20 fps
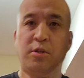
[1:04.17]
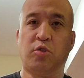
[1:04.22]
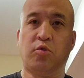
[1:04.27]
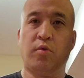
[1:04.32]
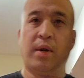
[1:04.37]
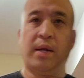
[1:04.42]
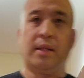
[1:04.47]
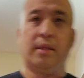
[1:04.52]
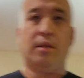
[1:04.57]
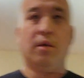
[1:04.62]

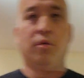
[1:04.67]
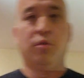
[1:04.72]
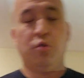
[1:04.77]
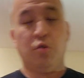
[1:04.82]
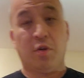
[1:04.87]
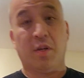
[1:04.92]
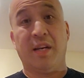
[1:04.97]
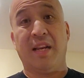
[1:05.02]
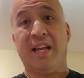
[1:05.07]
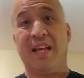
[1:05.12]
strike, though,
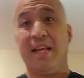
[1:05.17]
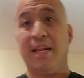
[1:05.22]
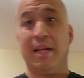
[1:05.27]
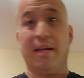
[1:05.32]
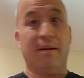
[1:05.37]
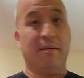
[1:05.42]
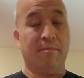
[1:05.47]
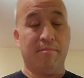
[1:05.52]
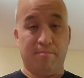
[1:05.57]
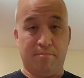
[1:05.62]
you can hit
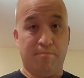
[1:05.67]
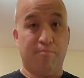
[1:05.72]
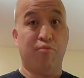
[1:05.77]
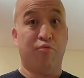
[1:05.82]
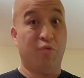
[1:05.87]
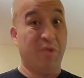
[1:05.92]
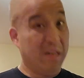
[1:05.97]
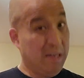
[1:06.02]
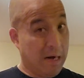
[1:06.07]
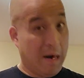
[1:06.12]
it
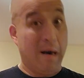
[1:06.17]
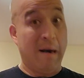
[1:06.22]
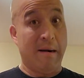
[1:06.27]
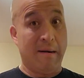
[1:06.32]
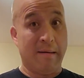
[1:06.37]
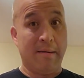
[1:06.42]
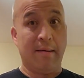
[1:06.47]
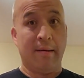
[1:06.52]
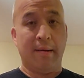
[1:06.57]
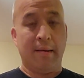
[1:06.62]
pretty
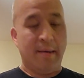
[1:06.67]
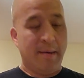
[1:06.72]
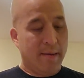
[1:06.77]
hard.